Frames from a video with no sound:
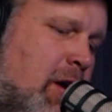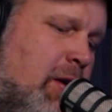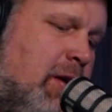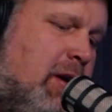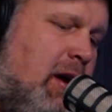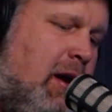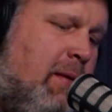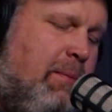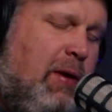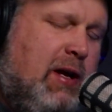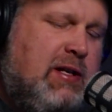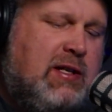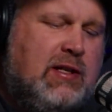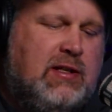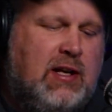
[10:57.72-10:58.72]
know, in
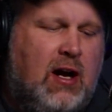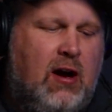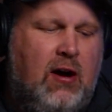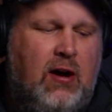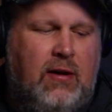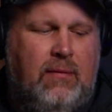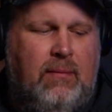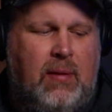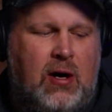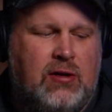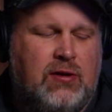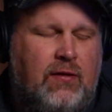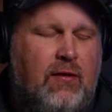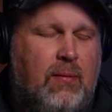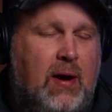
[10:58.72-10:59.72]
places to hunt
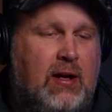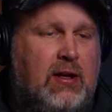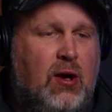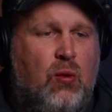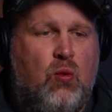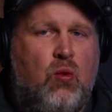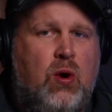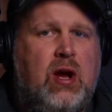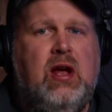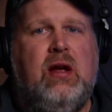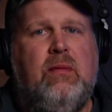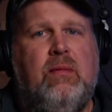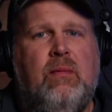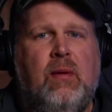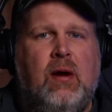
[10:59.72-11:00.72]
bears over bait that we
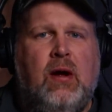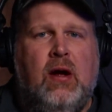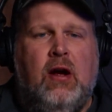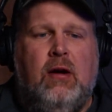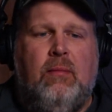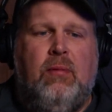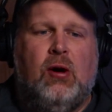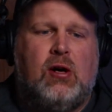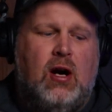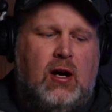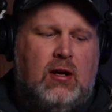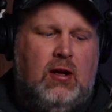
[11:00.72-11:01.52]
book our